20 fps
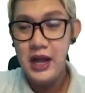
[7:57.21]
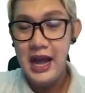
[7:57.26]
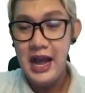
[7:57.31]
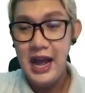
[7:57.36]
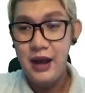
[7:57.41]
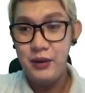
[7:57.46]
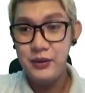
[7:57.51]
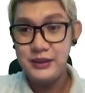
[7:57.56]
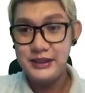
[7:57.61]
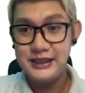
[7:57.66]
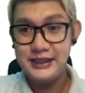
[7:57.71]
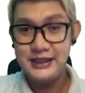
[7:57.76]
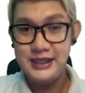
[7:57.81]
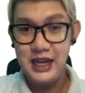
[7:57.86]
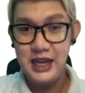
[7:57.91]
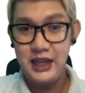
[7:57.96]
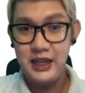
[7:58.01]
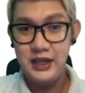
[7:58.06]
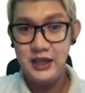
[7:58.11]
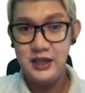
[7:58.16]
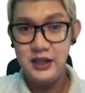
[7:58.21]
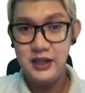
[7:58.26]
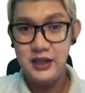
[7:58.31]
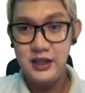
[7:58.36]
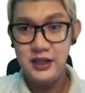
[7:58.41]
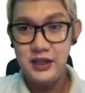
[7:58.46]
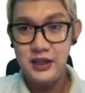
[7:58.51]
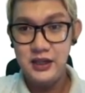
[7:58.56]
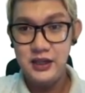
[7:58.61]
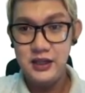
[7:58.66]
outside.
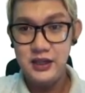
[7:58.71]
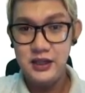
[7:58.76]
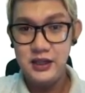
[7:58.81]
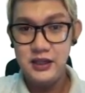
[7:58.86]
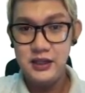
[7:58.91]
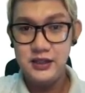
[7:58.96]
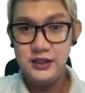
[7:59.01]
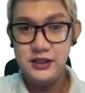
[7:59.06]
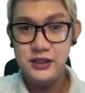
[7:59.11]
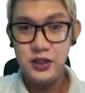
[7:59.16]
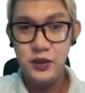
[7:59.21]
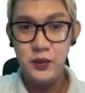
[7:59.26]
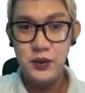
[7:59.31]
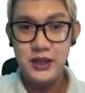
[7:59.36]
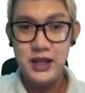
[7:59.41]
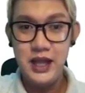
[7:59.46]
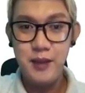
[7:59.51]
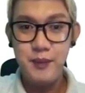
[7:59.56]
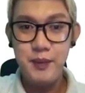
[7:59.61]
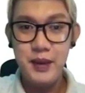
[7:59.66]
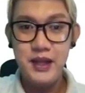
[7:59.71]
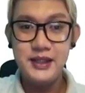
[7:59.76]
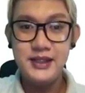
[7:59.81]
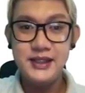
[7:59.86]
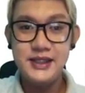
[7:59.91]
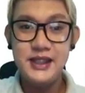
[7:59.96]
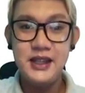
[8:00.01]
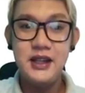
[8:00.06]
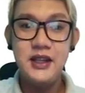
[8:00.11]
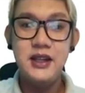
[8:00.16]
So what
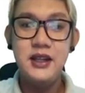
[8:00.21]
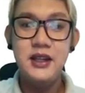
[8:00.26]
happens?